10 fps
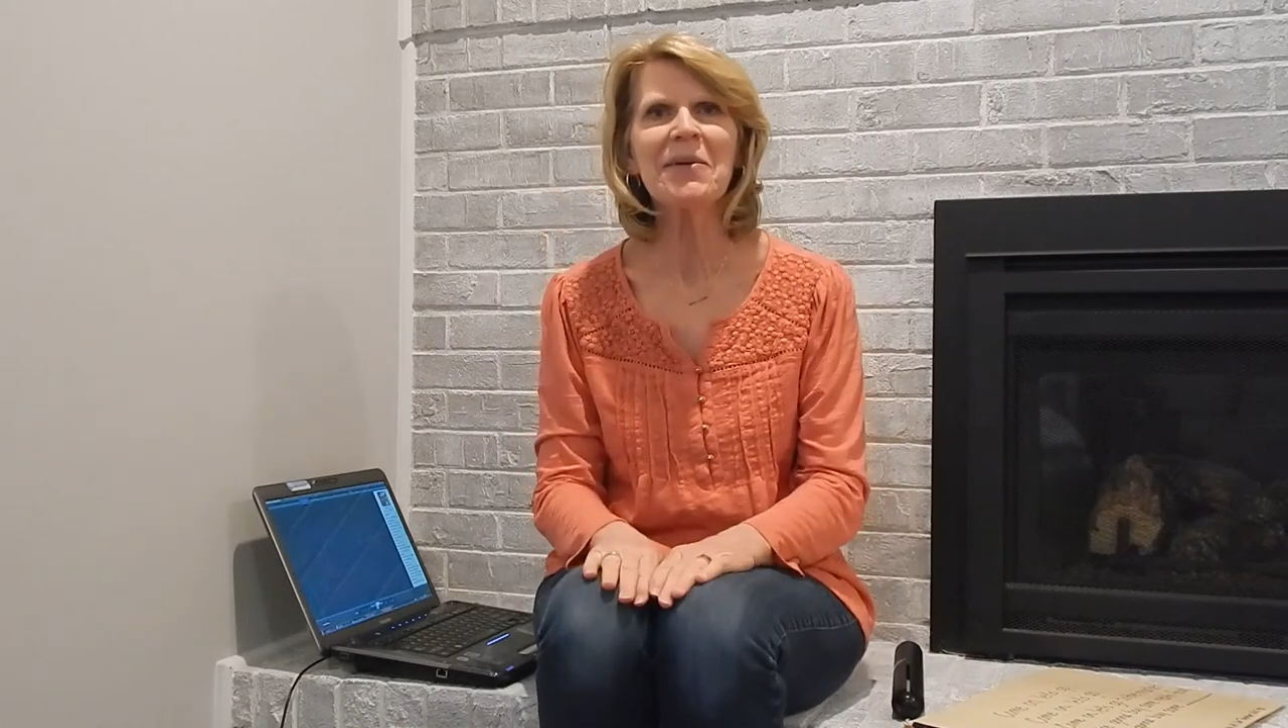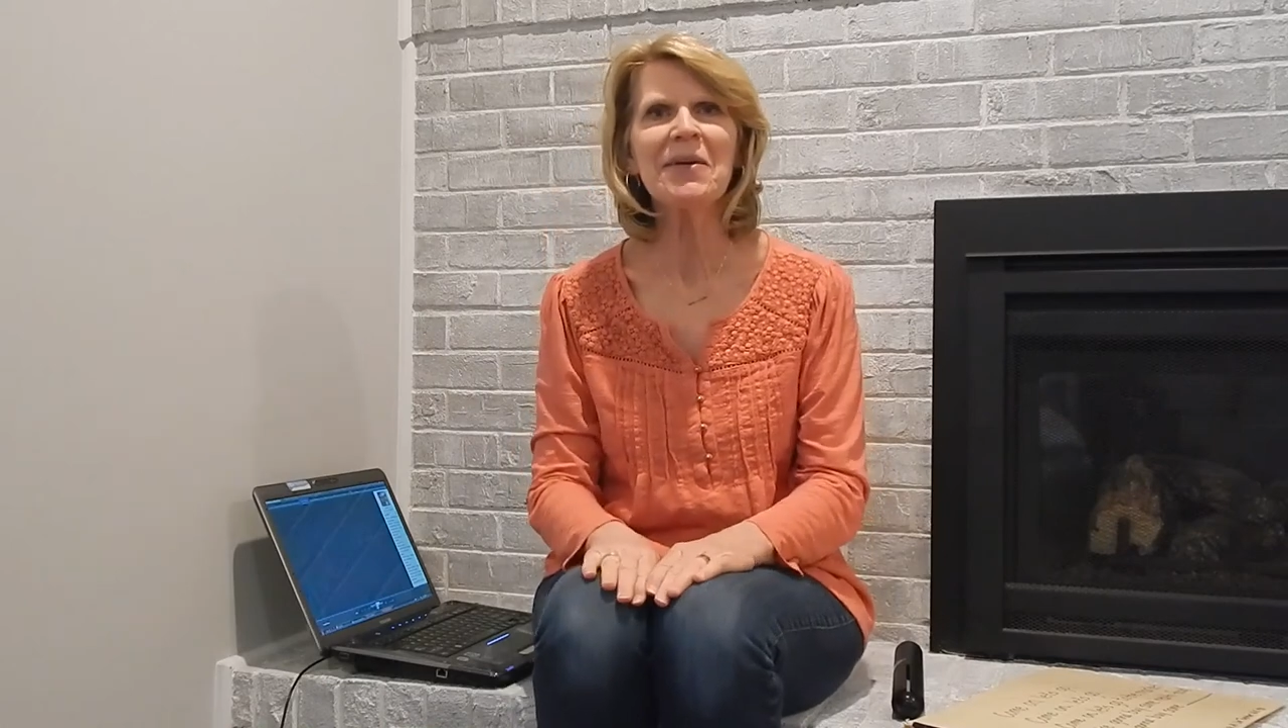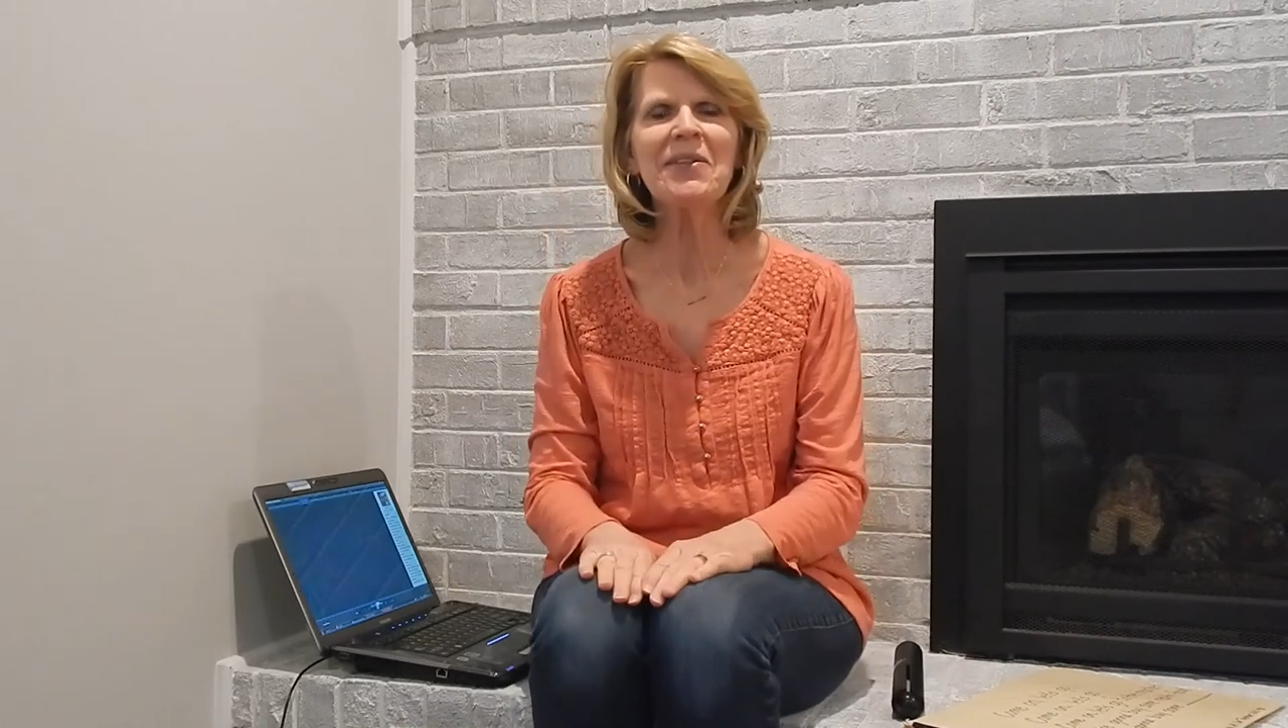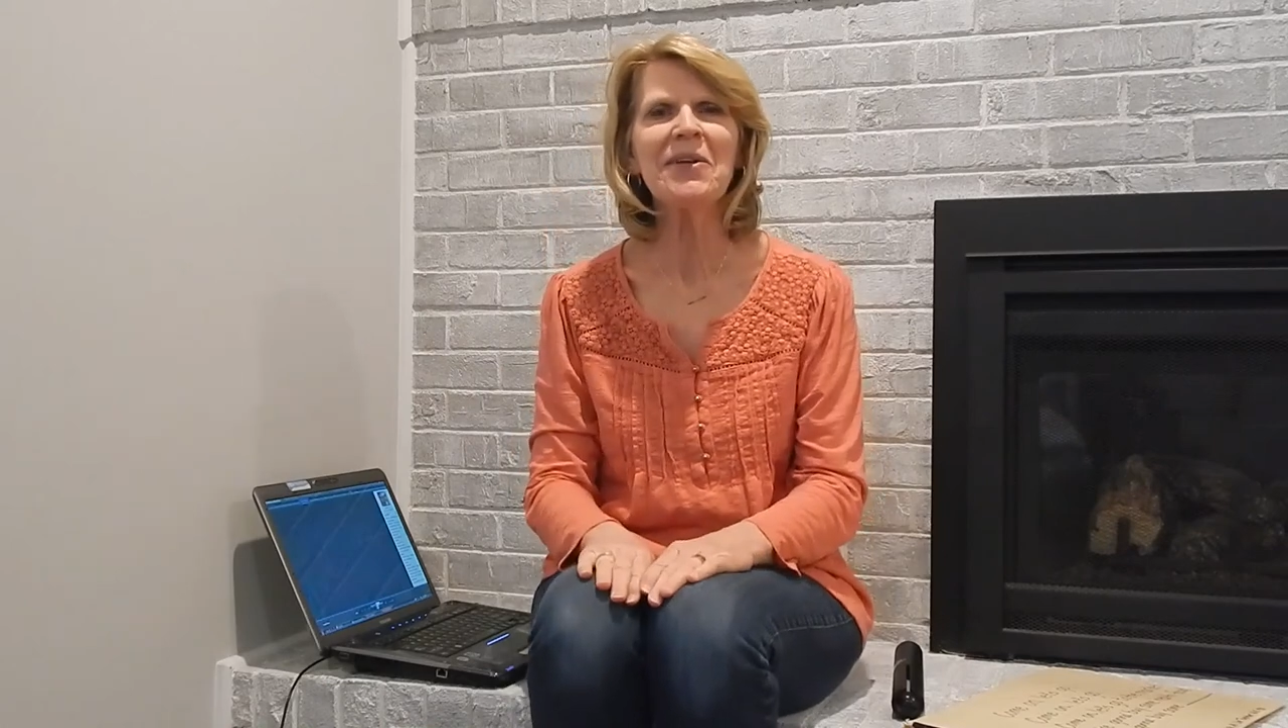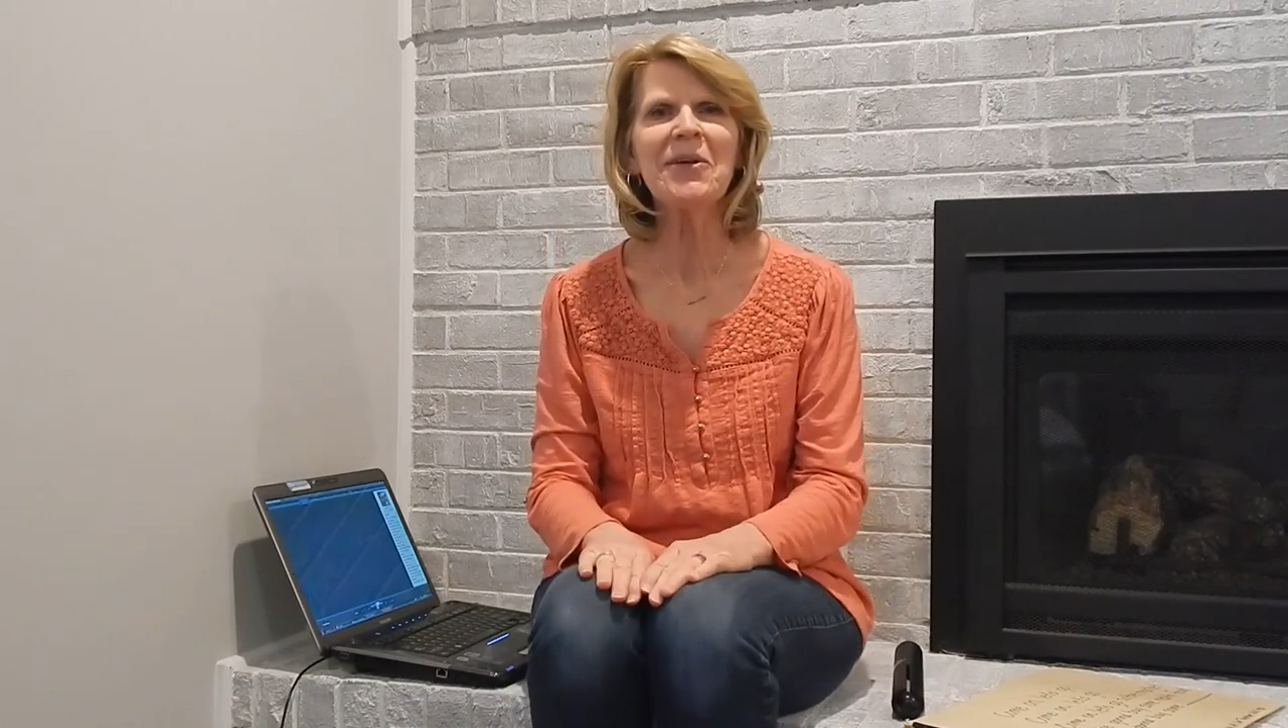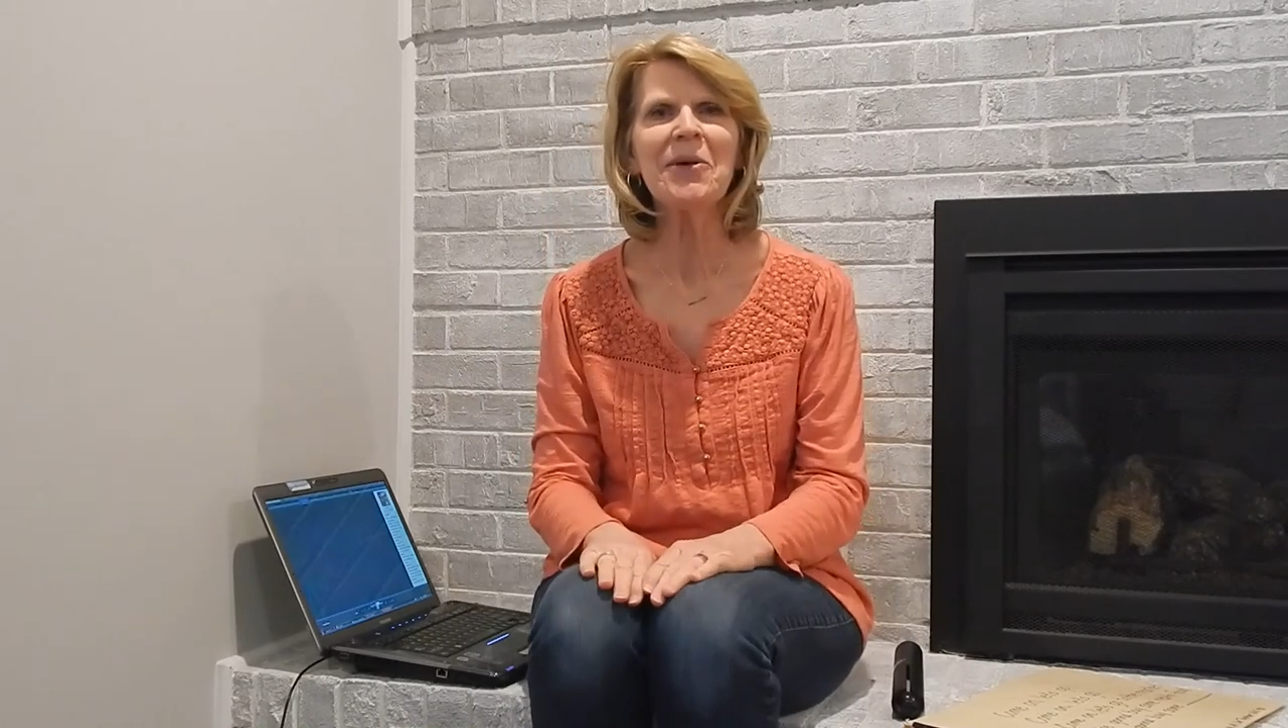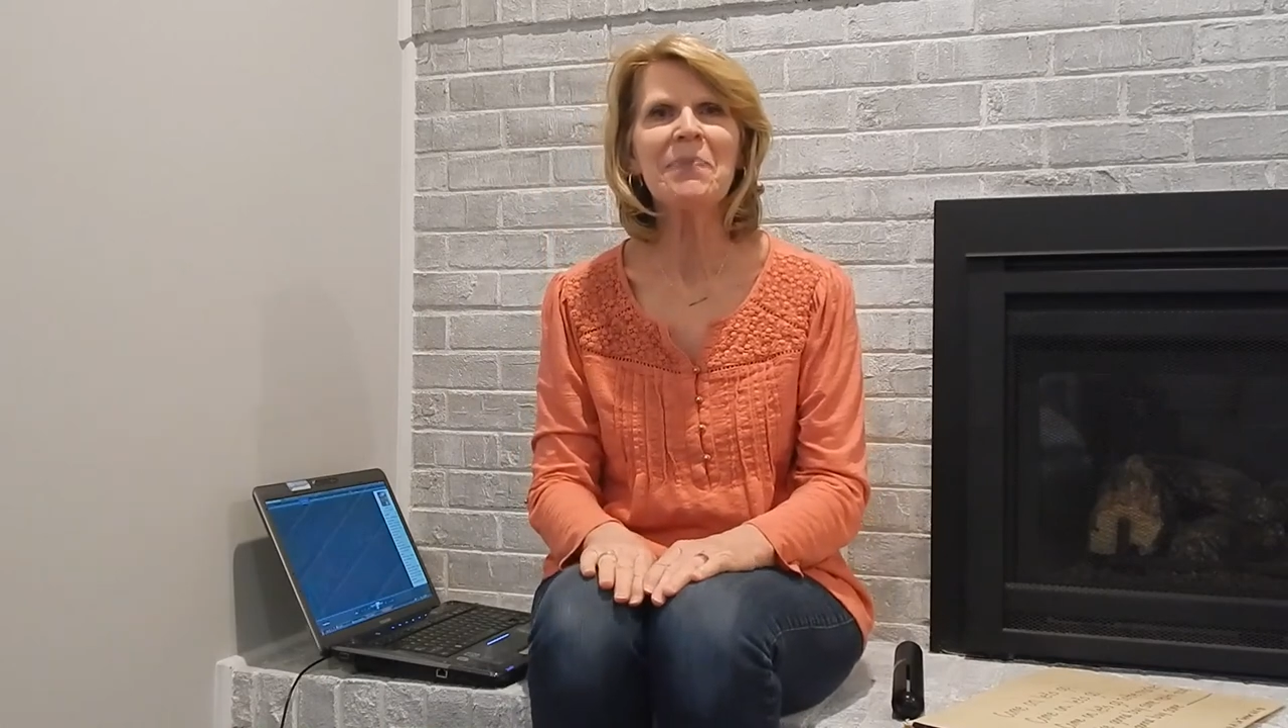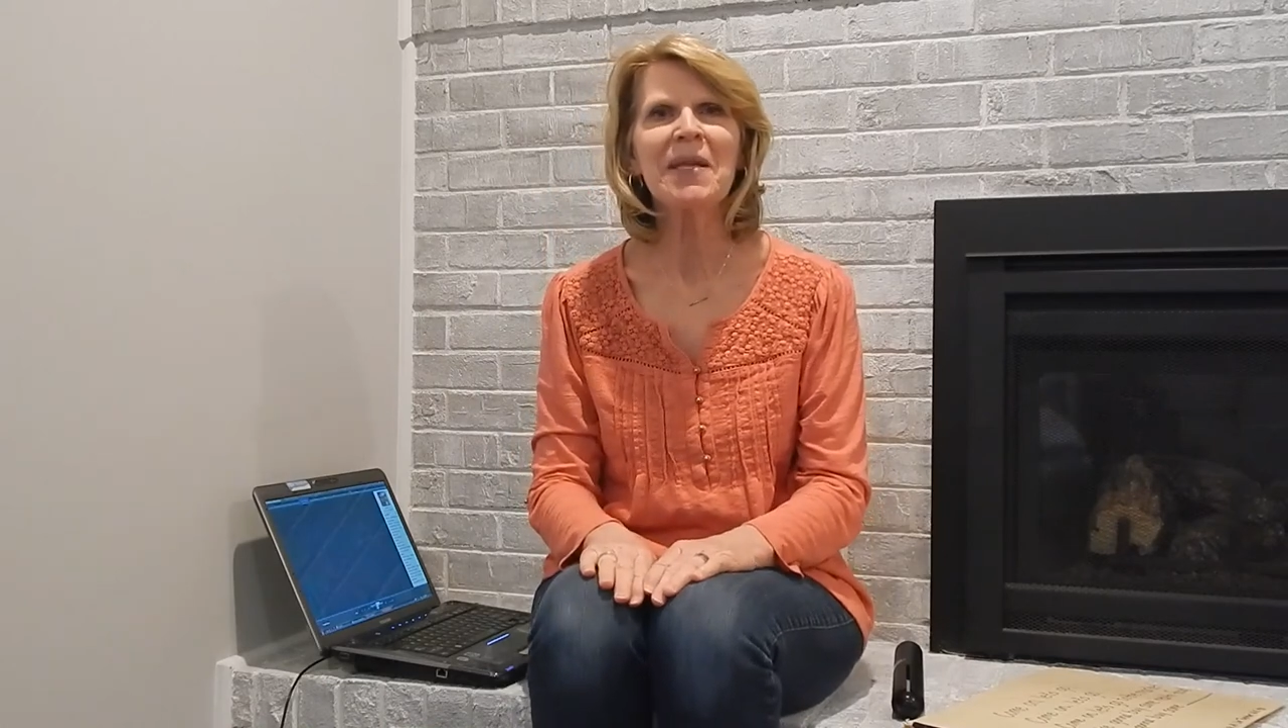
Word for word: with you.